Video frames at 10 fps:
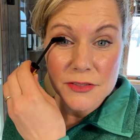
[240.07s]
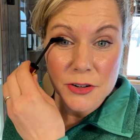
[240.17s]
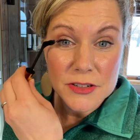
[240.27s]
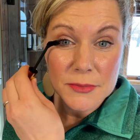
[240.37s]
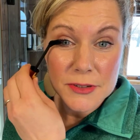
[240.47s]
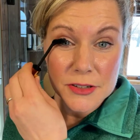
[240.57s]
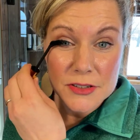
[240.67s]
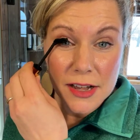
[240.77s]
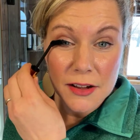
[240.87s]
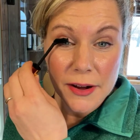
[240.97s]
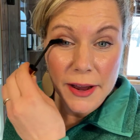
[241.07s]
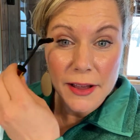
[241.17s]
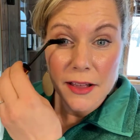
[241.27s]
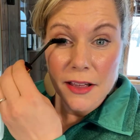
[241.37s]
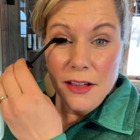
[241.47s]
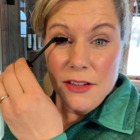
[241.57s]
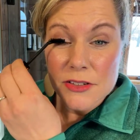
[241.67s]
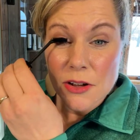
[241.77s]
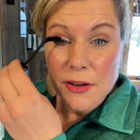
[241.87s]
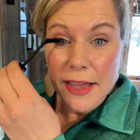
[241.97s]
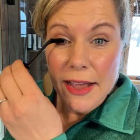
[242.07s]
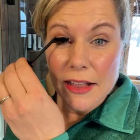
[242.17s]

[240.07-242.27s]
course I'm going to use that, okay? So again,